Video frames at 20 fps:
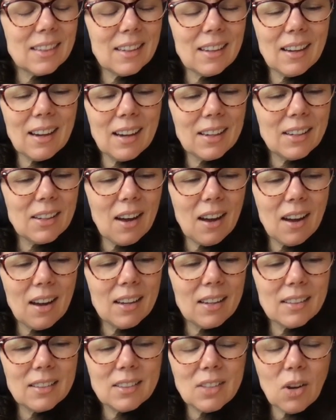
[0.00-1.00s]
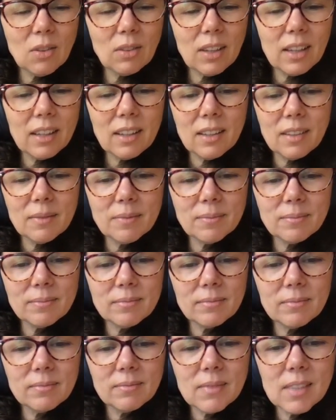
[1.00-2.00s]
I, I don't like it,
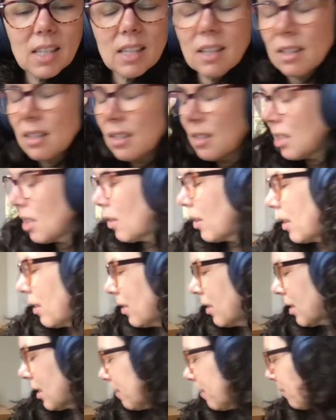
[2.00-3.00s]
uh, so I don't use it.